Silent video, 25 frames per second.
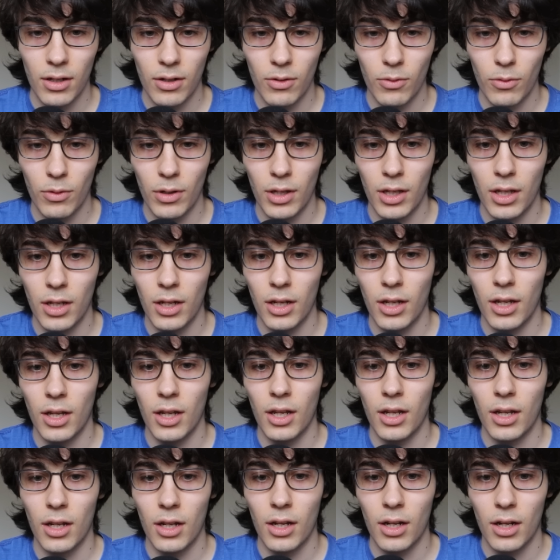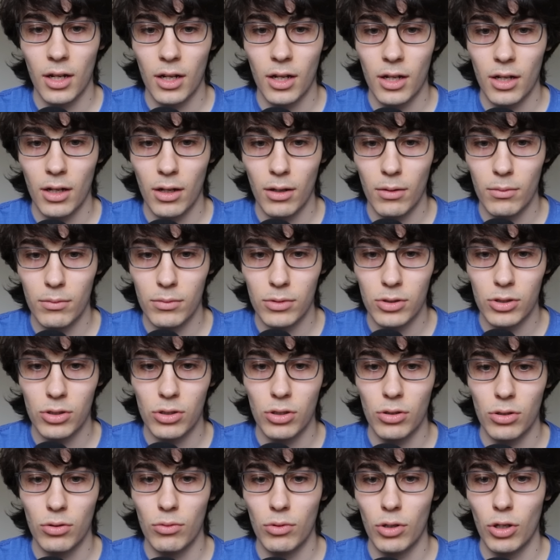when it comes
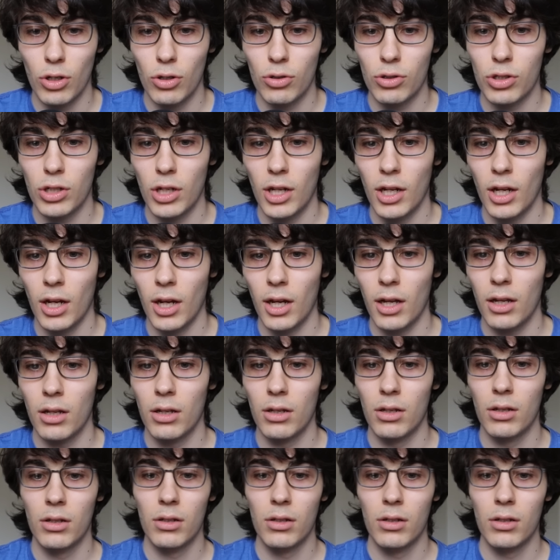to Notion AI?